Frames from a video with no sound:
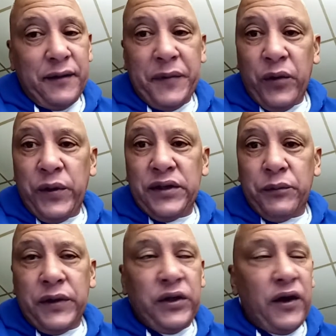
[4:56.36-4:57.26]
Man, we
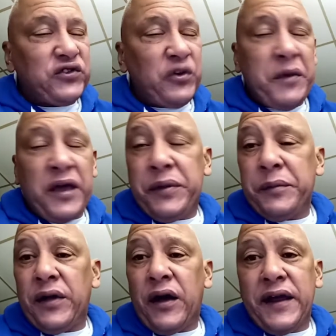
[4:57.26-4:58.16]
lost so many
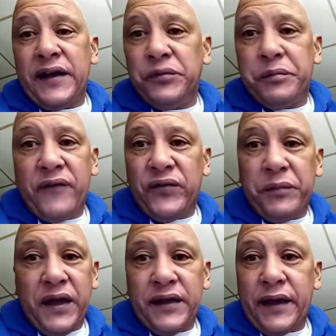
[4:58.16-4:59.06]
people out here in New Bedford,
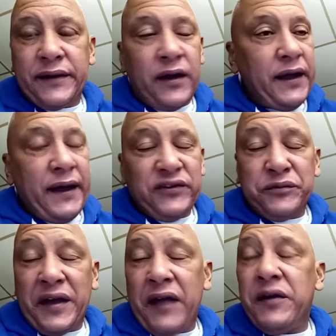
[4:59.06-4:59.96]
man. seems
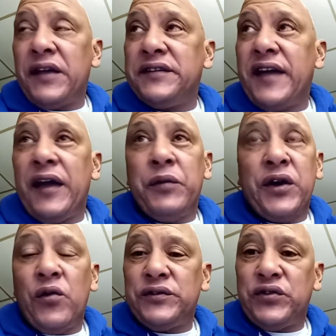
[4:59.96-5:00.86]
like every other day we're
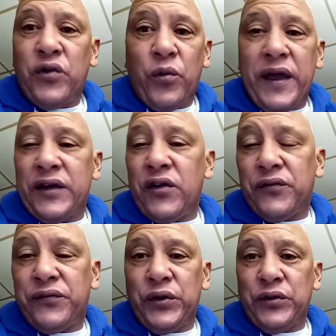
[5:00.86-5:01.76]
going to a wake or a
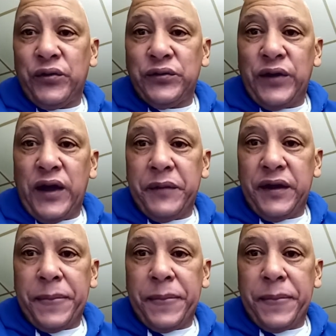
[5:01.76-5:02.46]
funeral. You know what I mean?